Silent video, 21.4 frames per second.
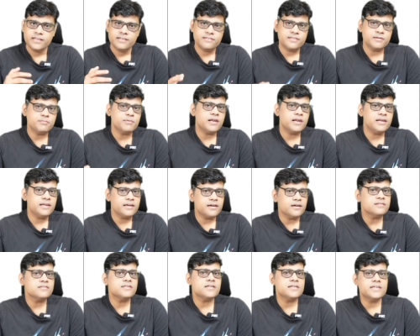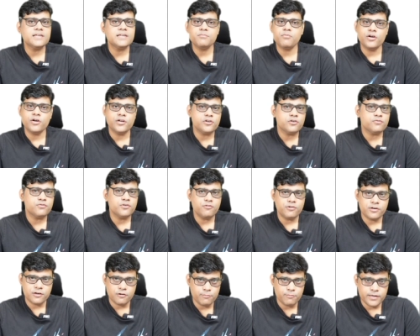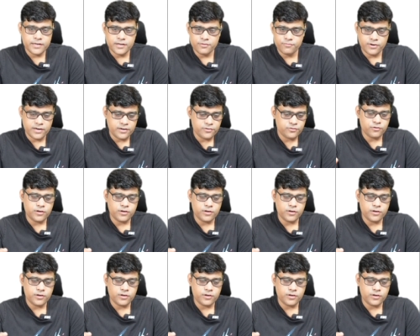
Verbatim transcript: Similarly, consulting point of view, it will be different.